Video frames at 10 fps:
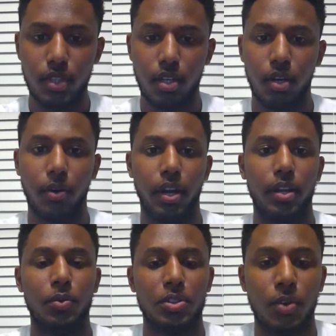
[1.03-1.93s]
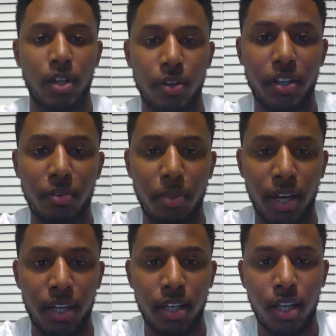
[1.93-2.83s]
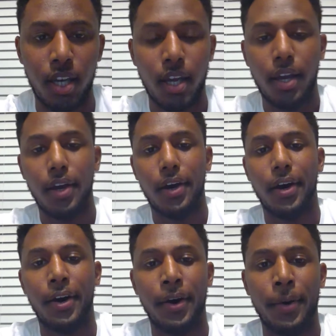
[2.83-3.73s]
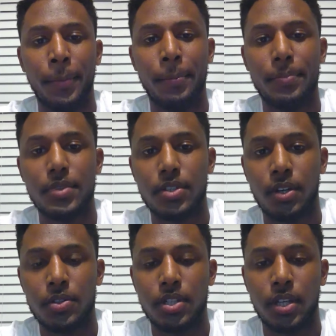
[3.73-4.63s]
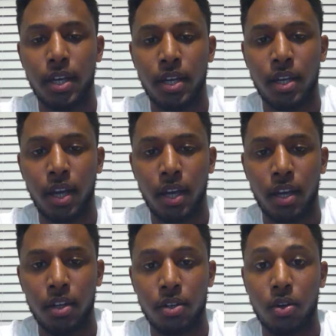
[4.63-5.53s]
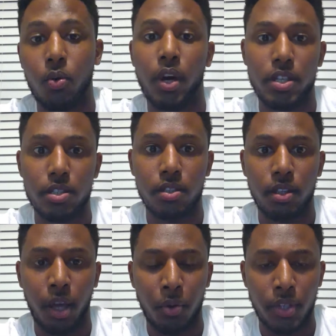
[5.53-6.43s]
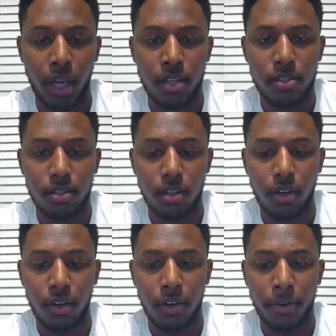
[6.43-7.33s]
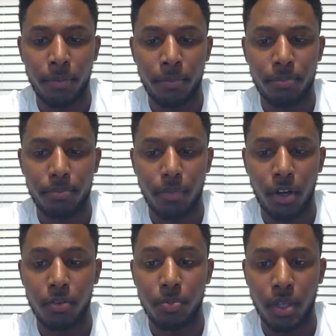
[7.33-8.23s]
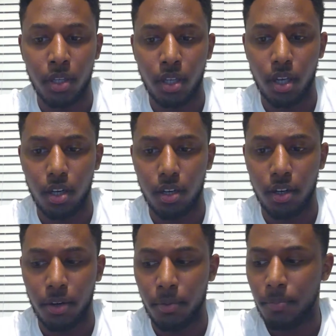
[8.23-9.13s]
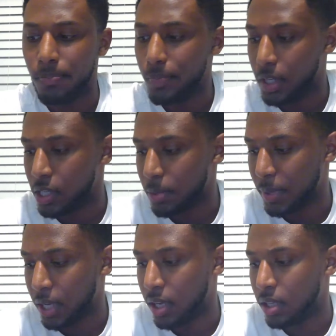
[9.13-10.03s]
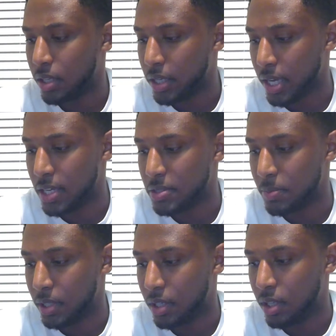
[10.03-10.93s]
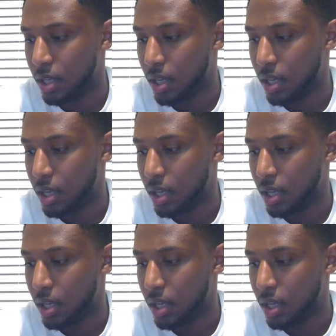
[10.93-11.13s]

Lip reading: All right, what's going on, everybody? So today I had a question that was asked of me. A young man, he asked me